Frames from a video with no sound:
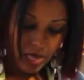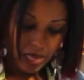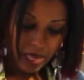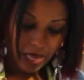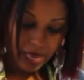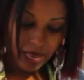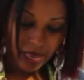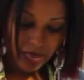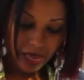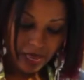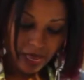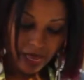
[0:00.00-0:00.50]

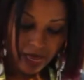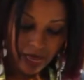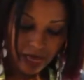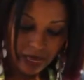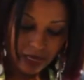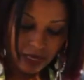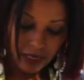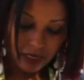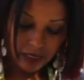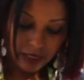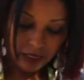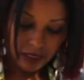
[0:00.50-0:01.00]

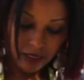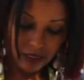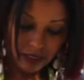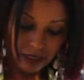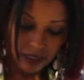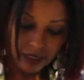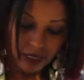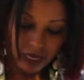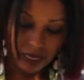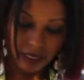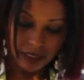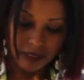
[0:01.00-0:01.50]
And
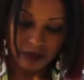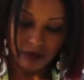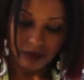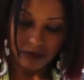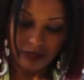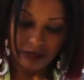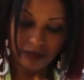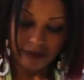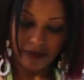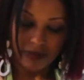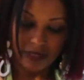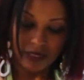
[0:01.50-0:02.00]
I don't
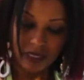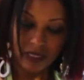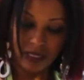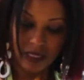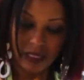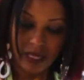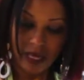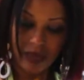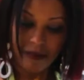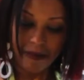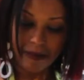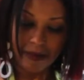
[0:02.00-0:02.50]
even need
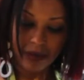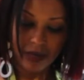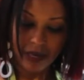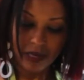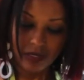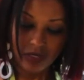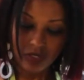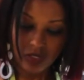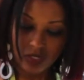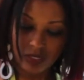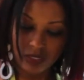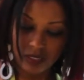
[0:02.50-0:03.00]
that
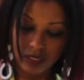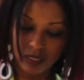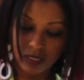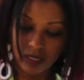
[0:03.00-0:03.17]
much.